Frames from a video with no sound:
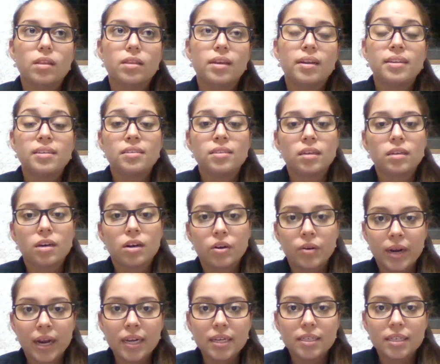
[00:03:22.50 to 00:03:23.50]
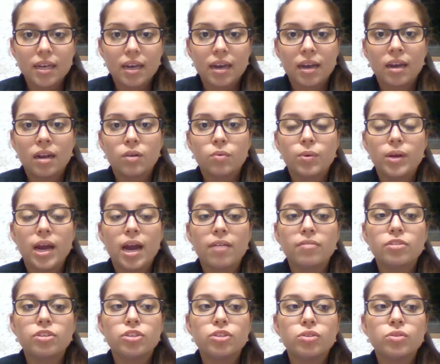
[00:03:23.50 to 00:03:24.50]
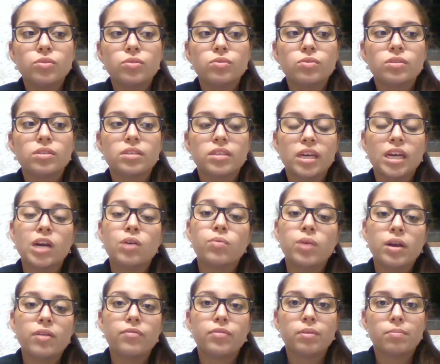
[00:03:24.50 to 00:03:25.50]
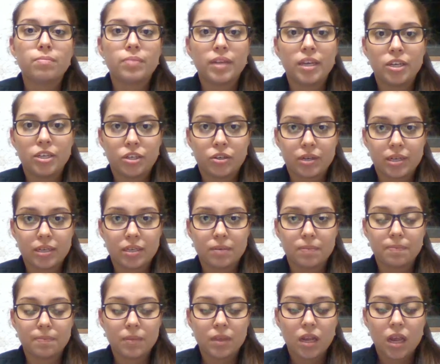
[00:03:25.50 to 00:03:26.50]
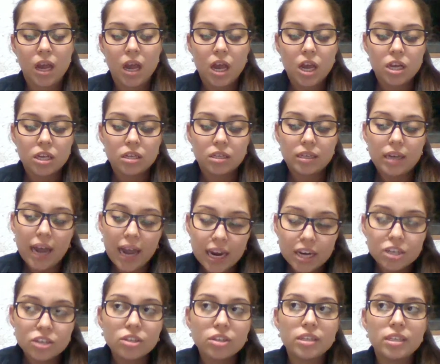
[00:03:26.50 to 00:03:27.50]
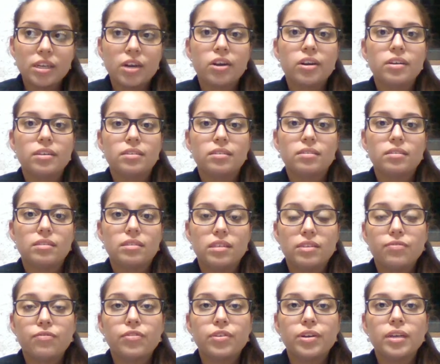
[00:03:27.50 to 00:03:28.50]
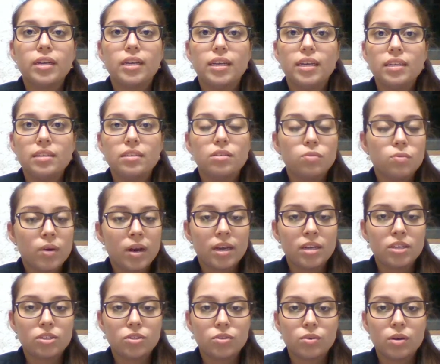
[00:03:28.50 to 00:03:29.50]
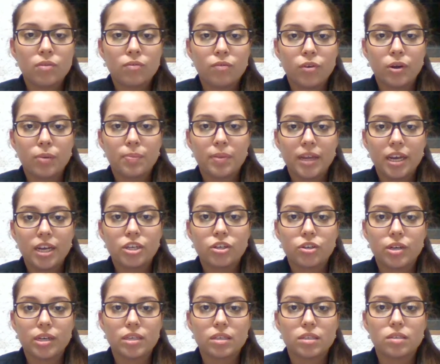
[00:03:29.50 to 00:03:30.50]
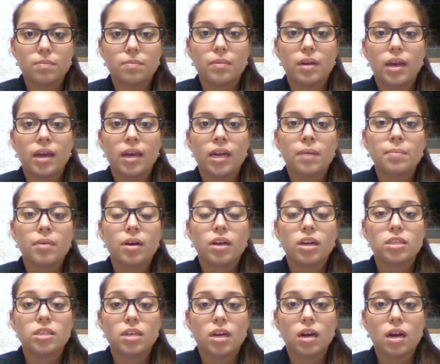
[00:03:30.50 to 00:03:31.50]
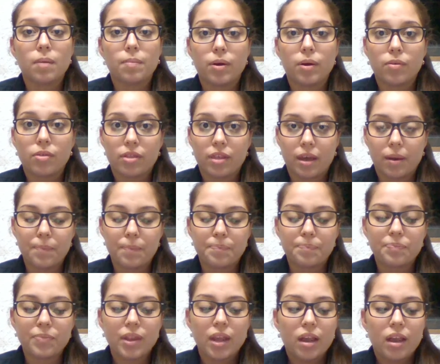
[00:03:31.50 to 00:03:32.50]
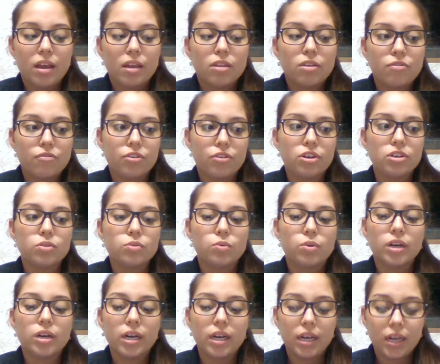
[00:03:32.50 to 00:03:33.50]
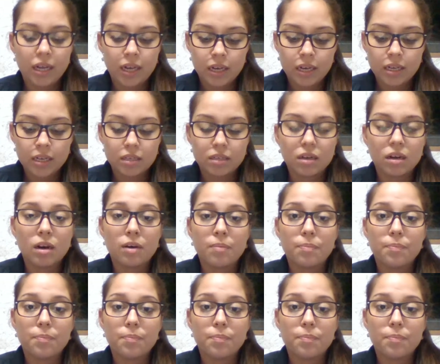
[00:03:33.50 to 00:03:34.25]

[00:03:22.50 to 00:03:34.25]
that is not correct, and we have to stay away from plagiarism. Actually, there are different easy ways to avoid plagiarism, and I'm going to talk about them. The first one is